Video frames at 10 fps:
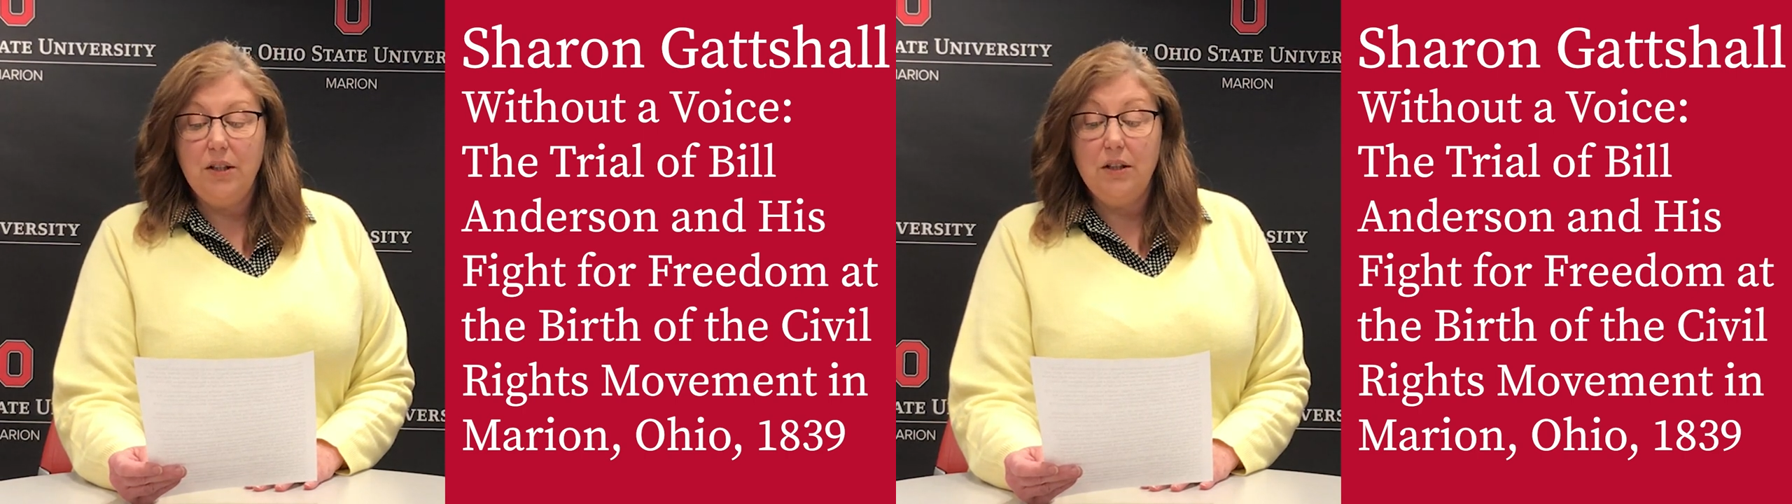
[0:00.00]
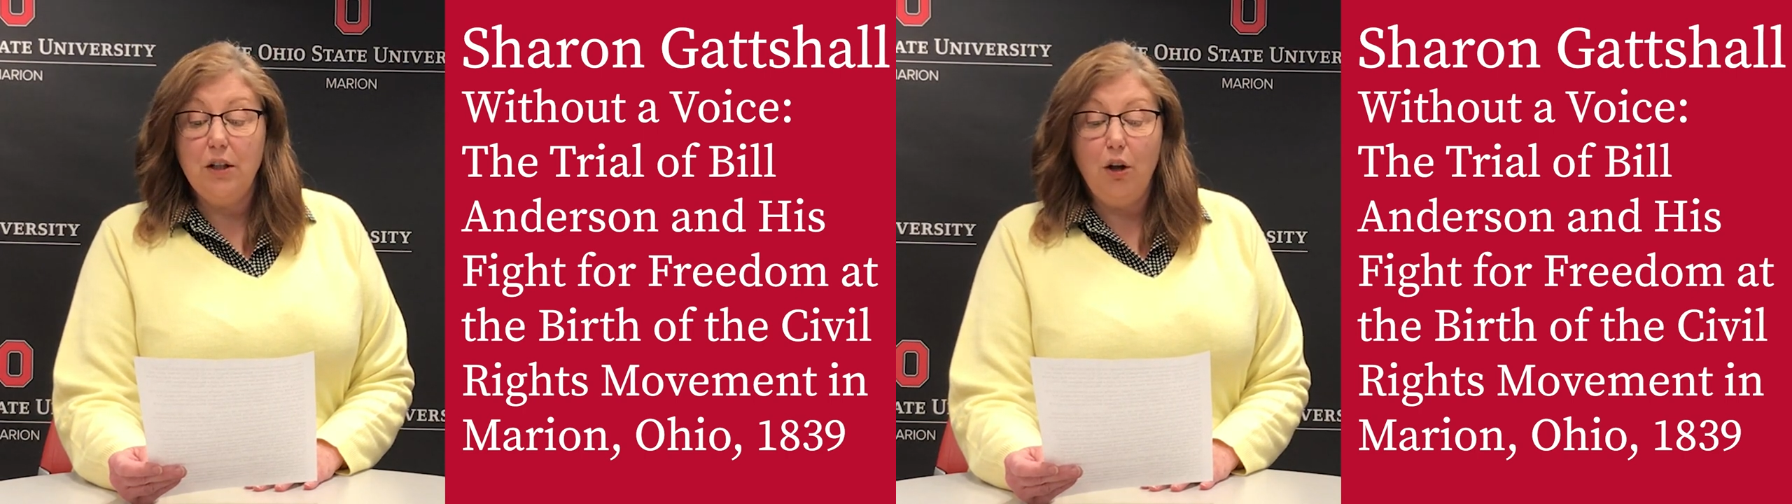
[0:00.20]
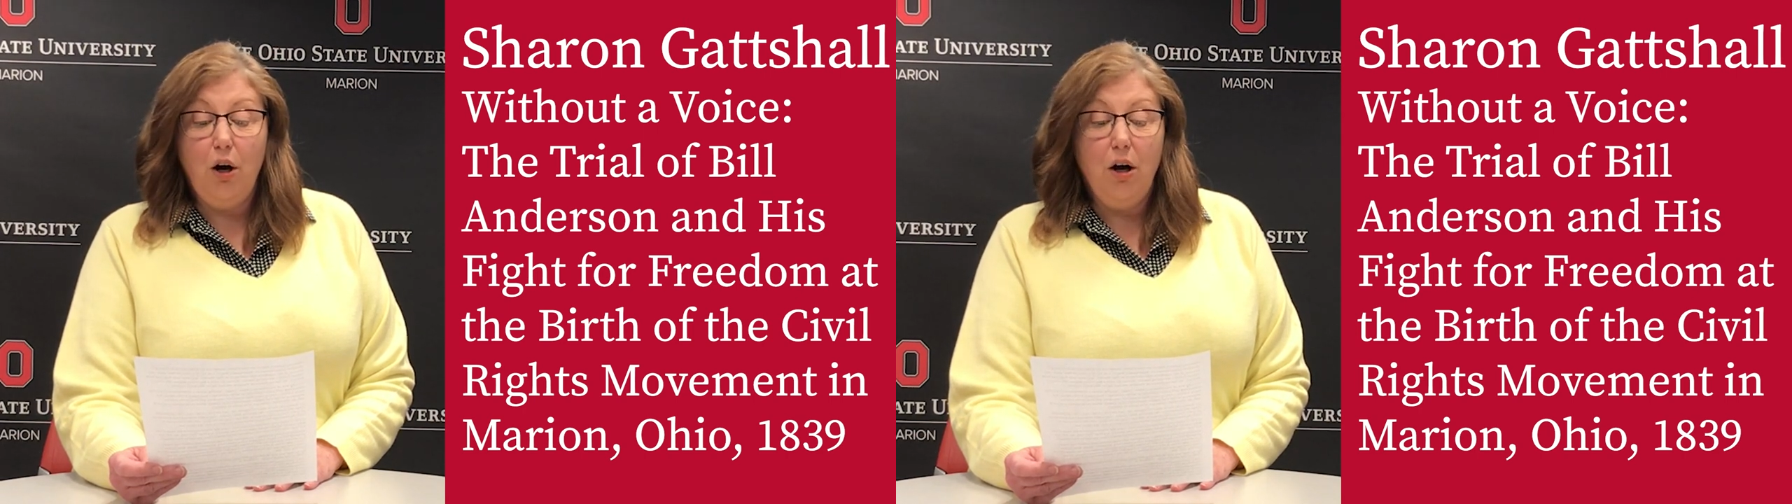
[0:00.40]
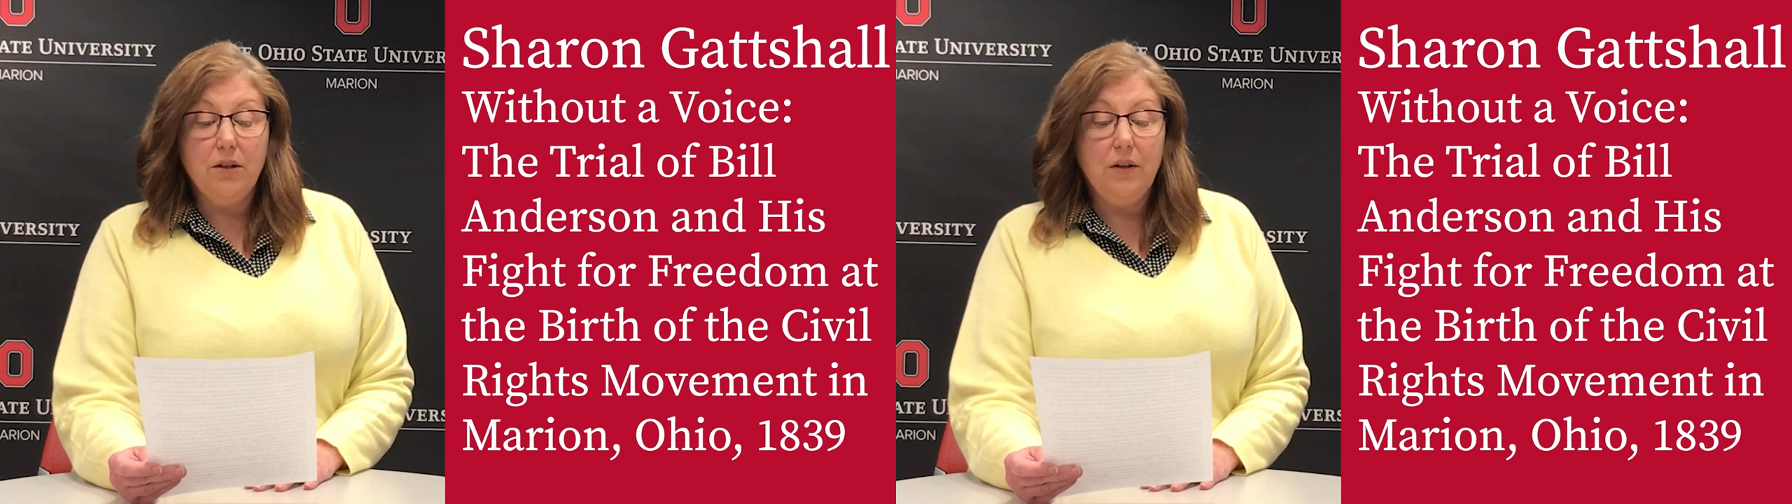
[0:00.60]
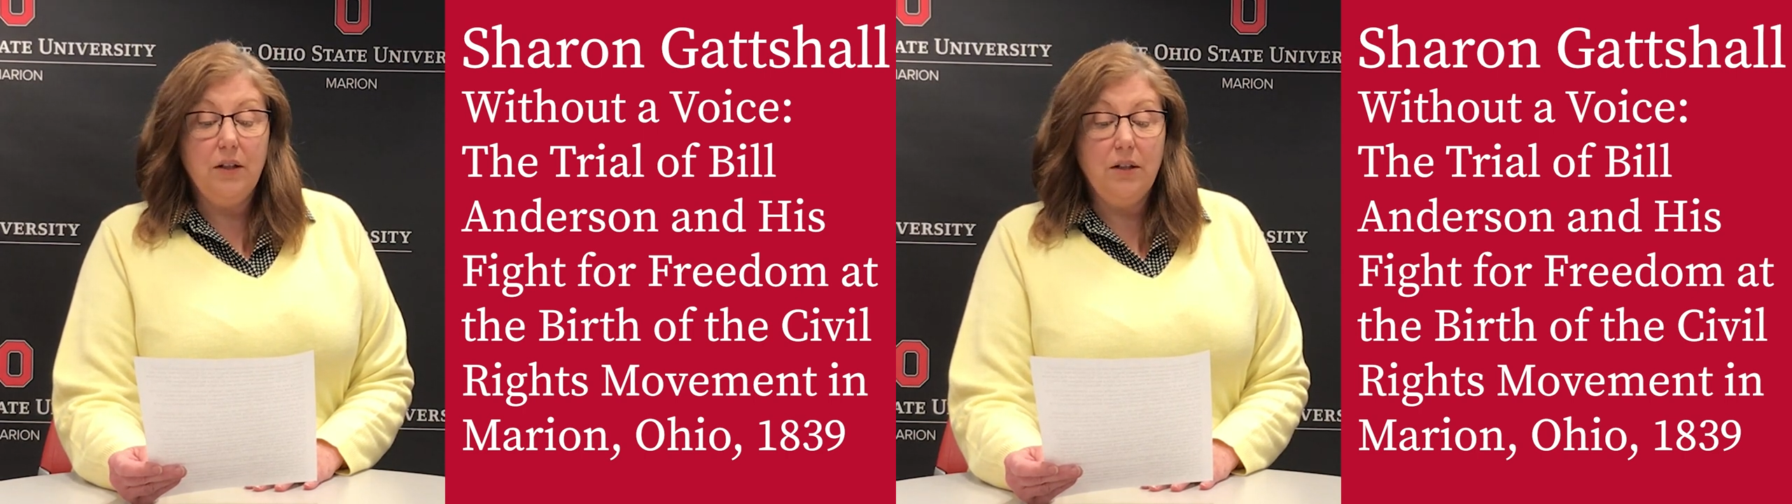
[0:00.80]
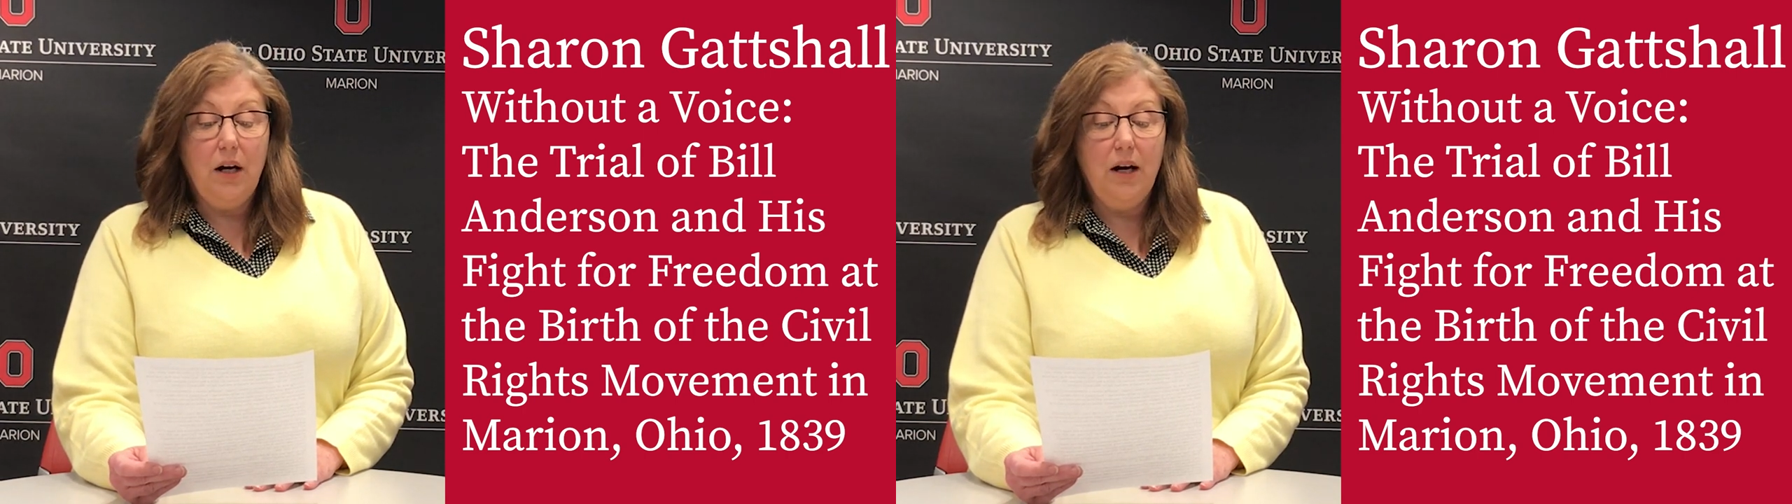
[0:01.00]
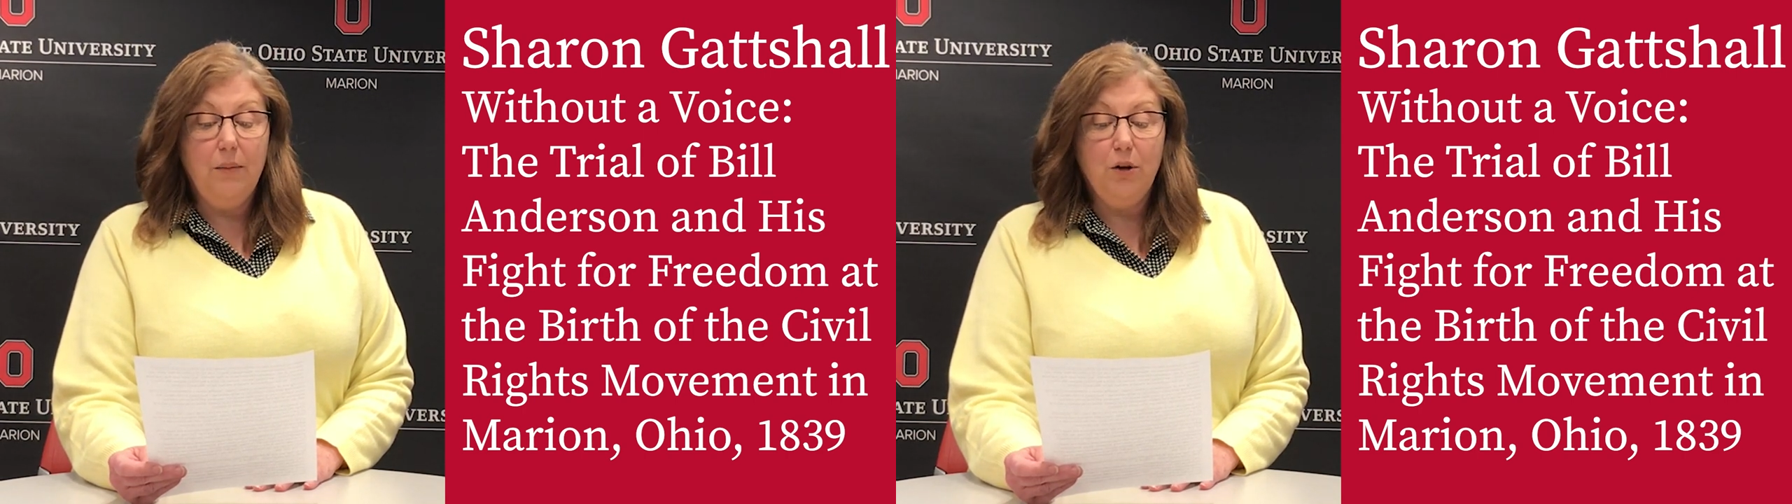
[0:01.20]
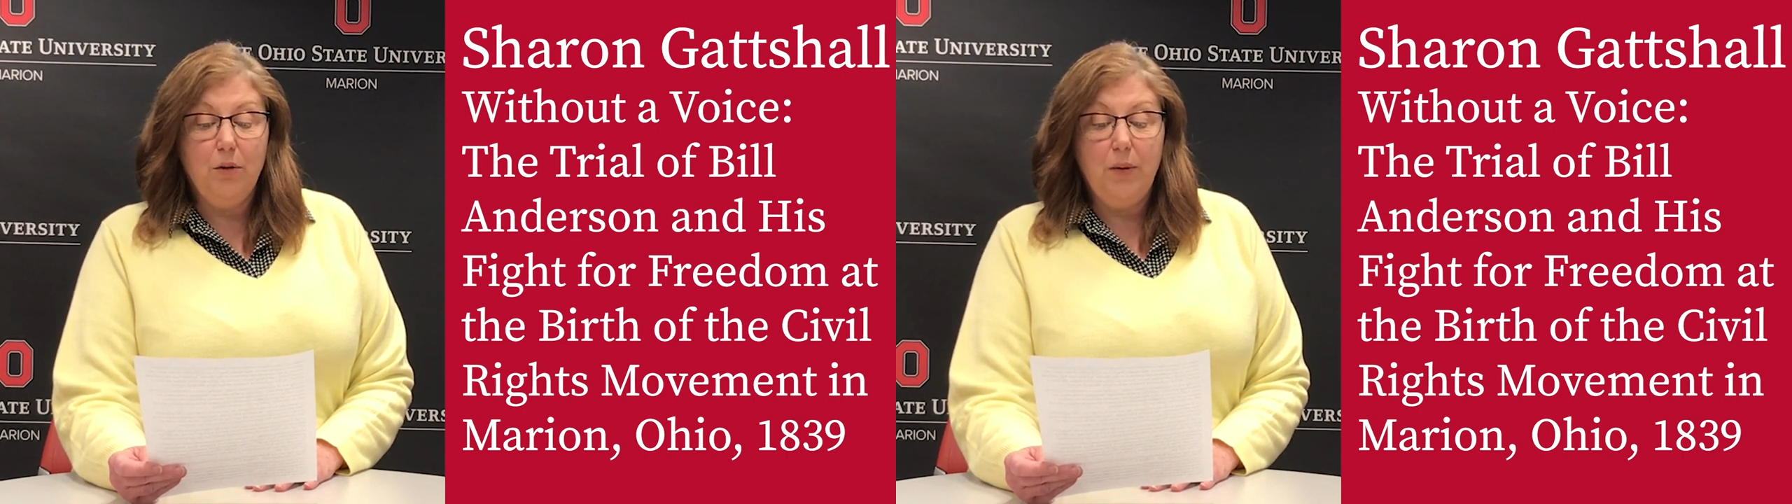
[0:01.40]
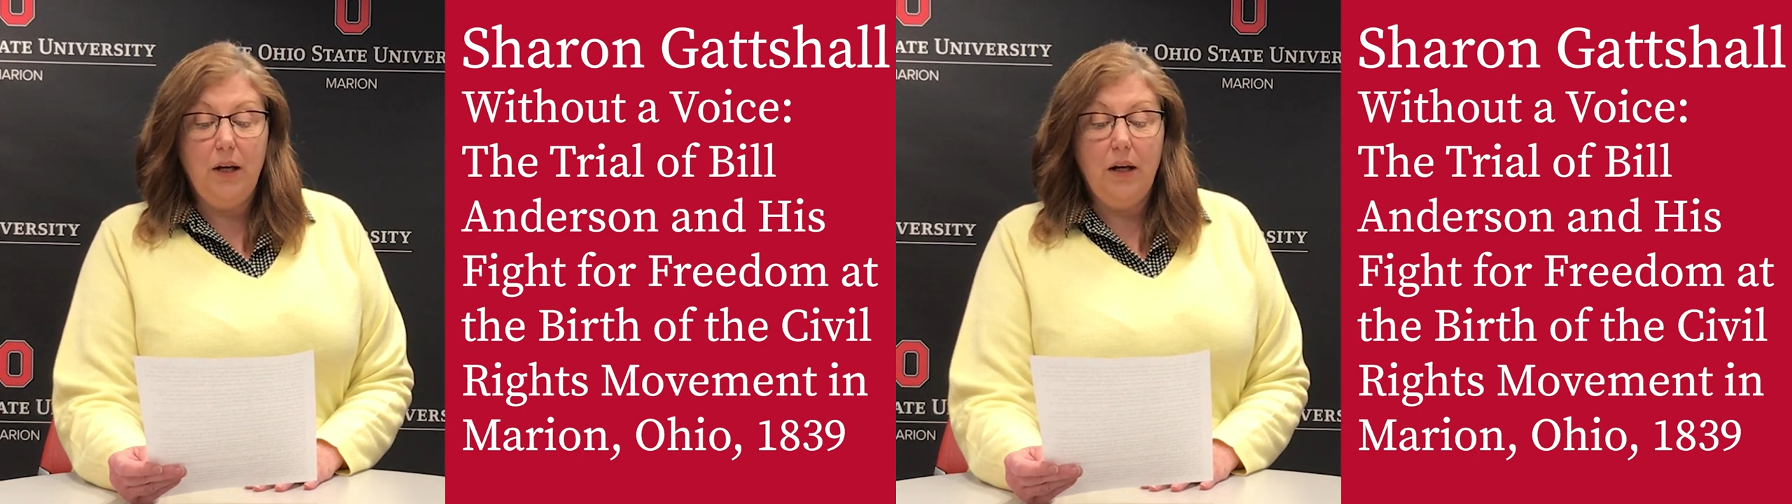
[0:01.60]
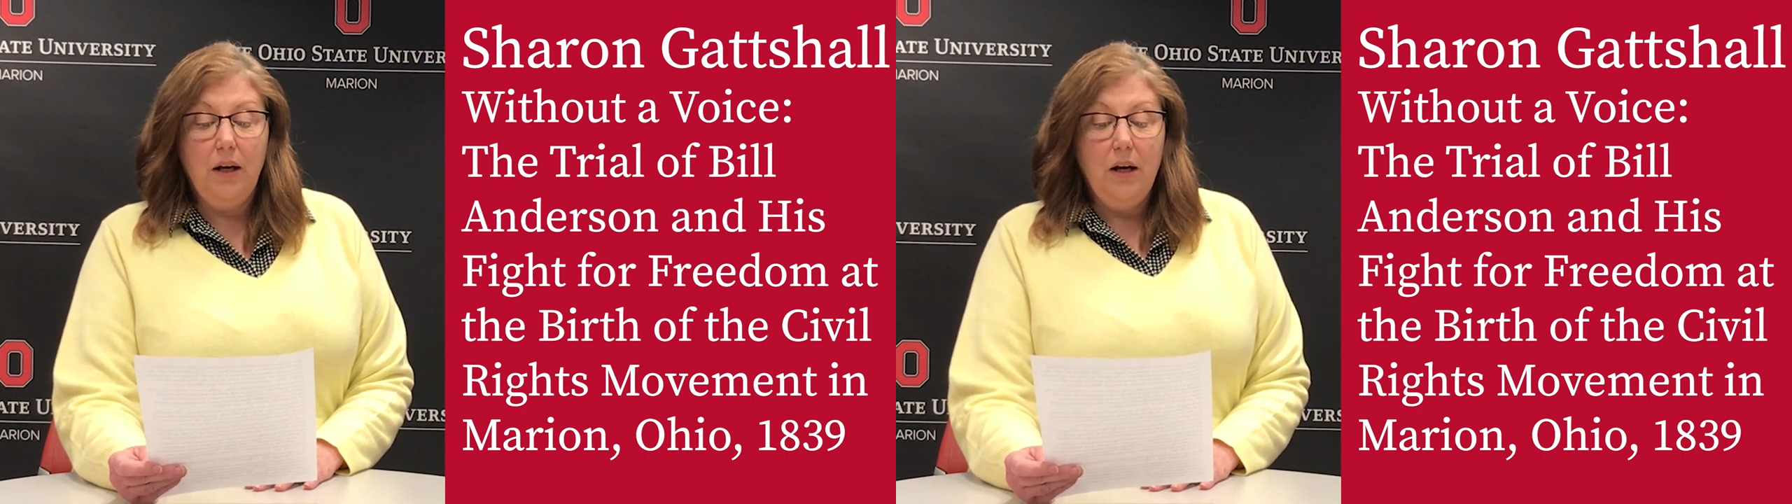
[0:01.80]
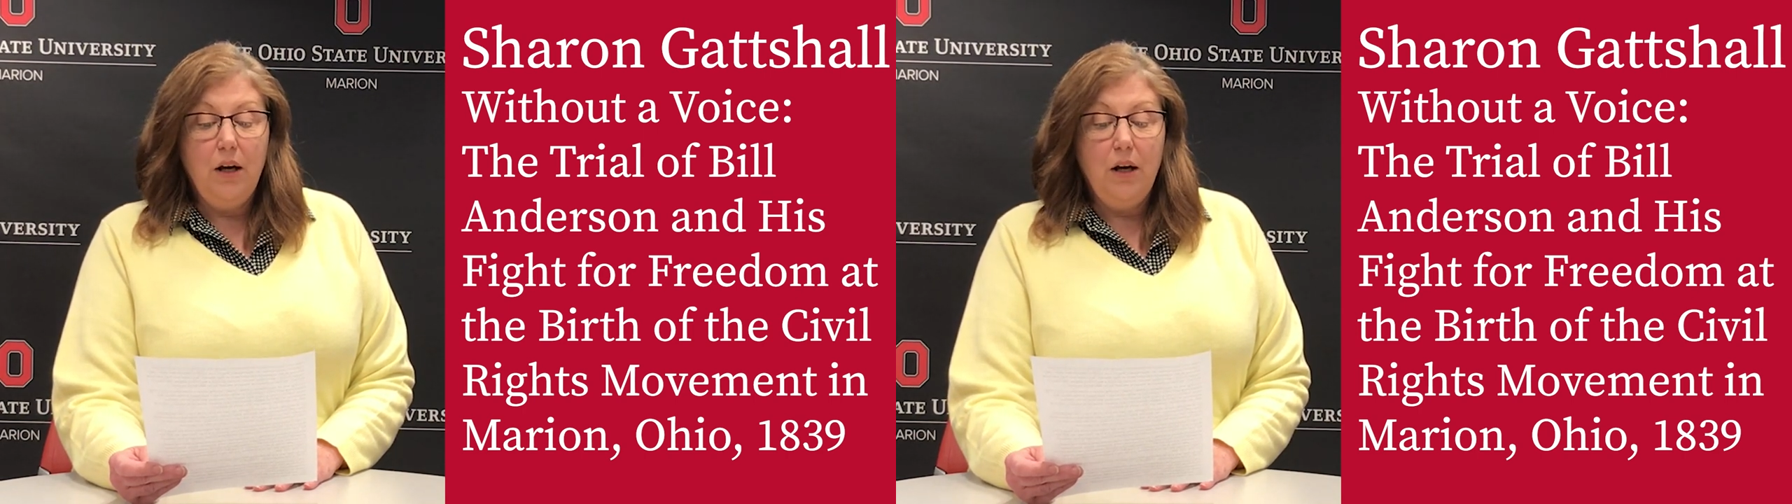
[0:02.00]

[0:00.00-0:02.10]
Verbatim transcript: since the laws of the time could be